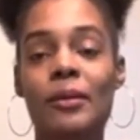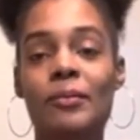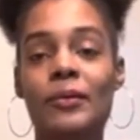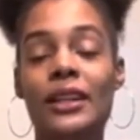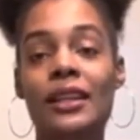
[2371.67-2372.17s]

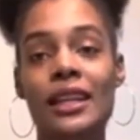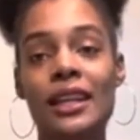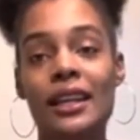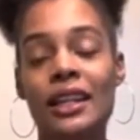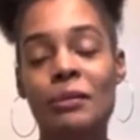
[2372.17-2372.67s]
in the link
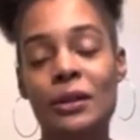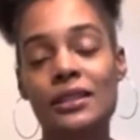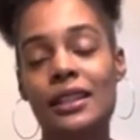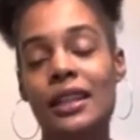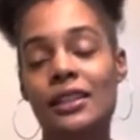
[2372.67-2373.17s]
in the
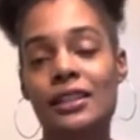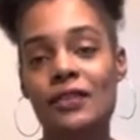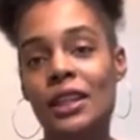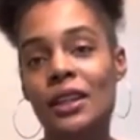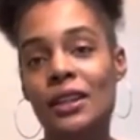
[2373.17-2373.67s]
posting of this
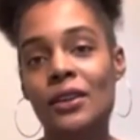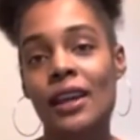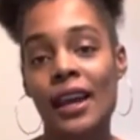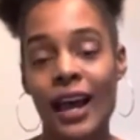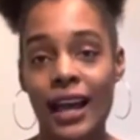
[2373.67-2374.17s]
video.
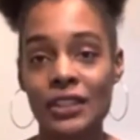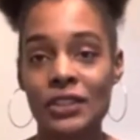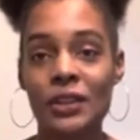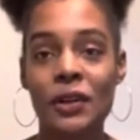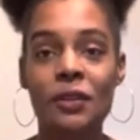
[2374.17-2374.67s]
Ashley
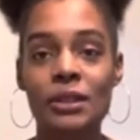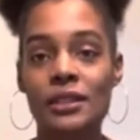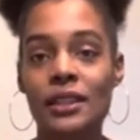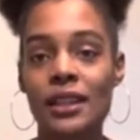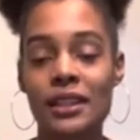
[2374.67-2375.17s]
Nicole
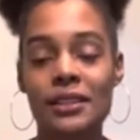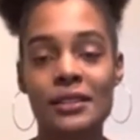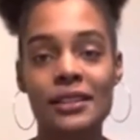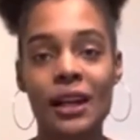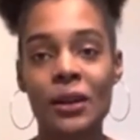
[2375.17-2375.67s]
Music is on
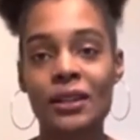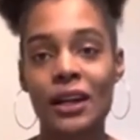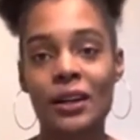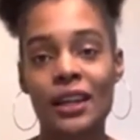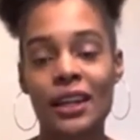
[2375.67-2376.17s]

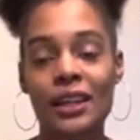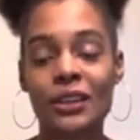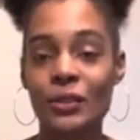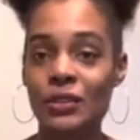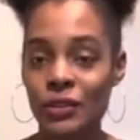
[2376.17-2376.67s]
SoundCloud and
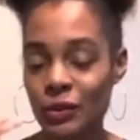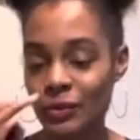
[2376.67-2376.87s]
YouTube.